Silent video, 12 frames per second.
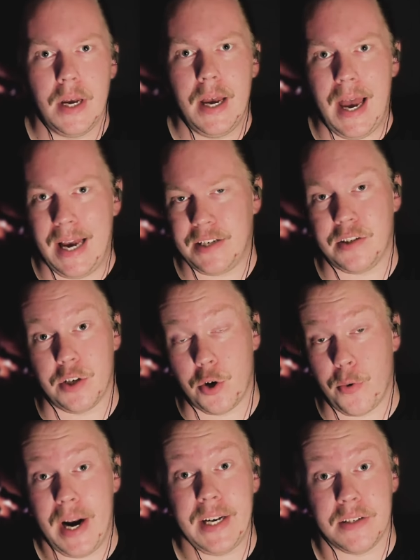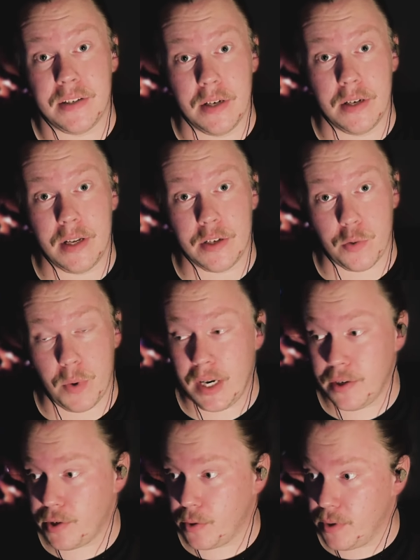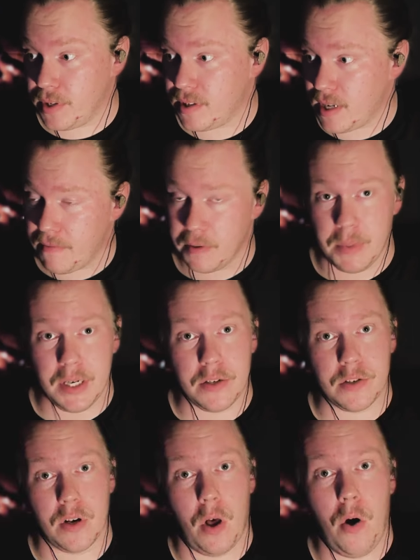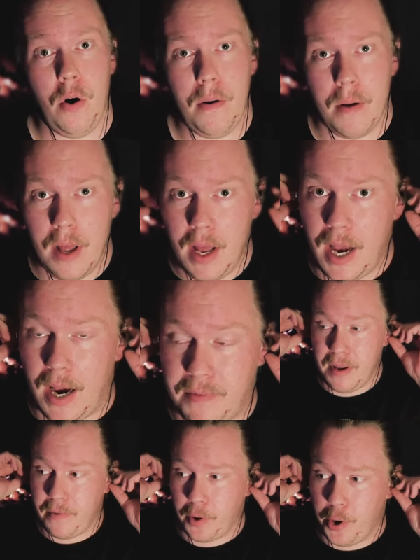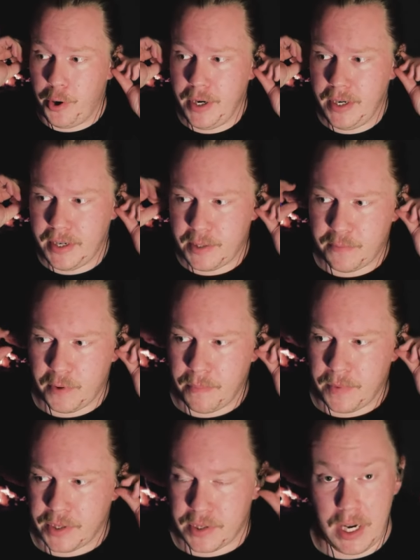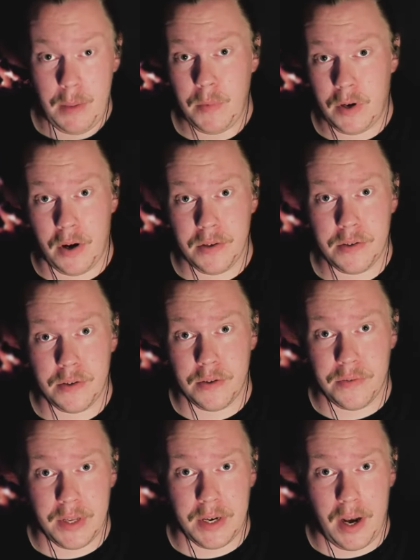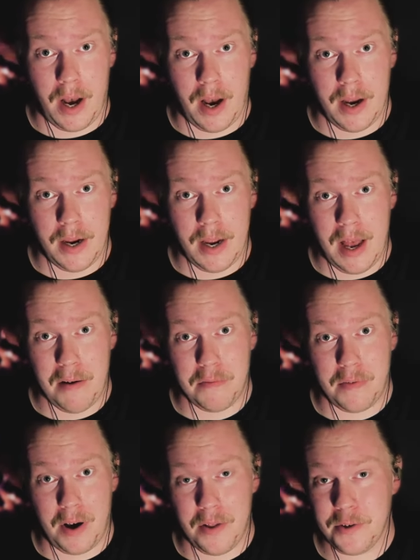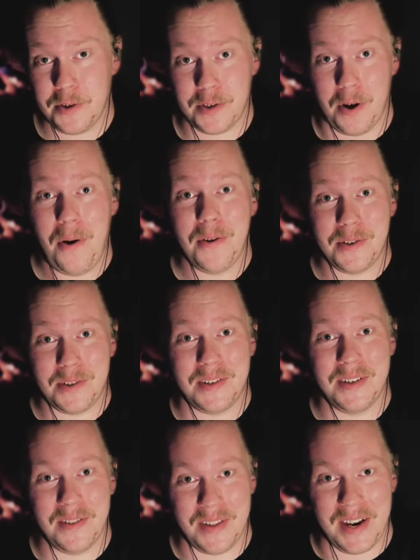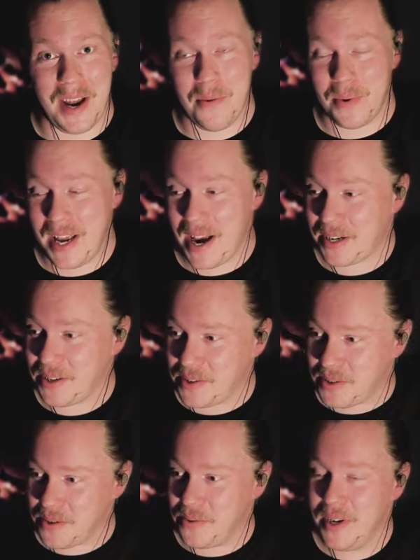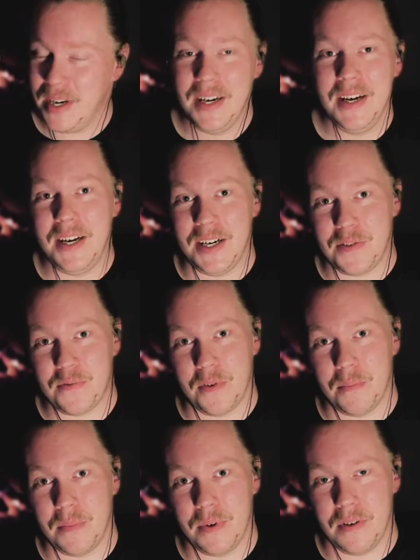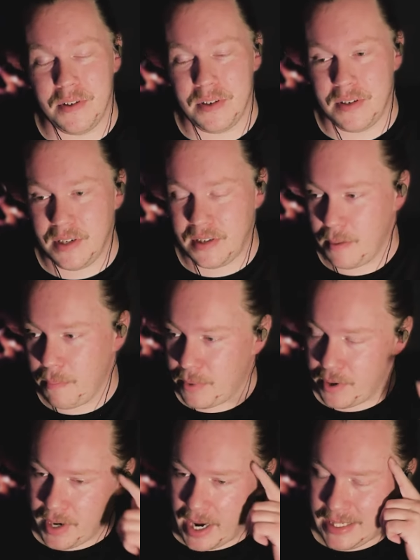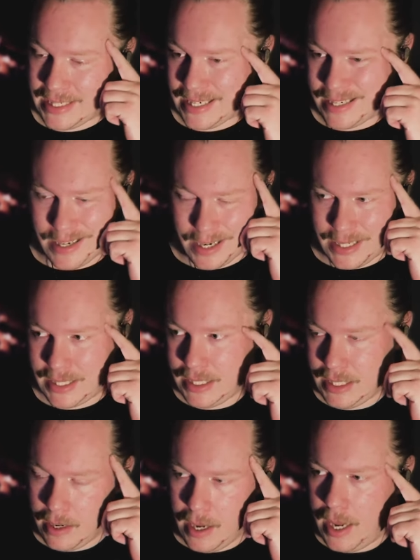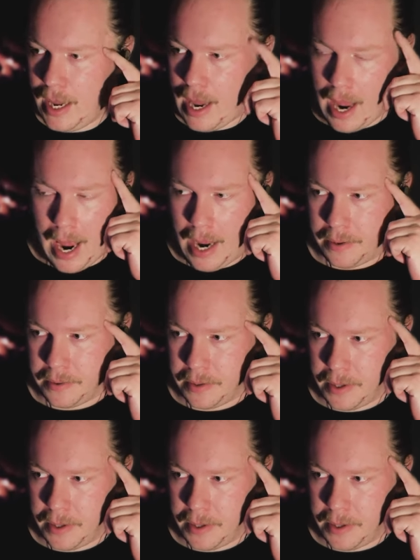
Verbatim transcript: has the credits in it as well, so it's 7 minutes long. I've never heard it. It's from the same concert that I have other songs that I reacted to. It's from December 1990, and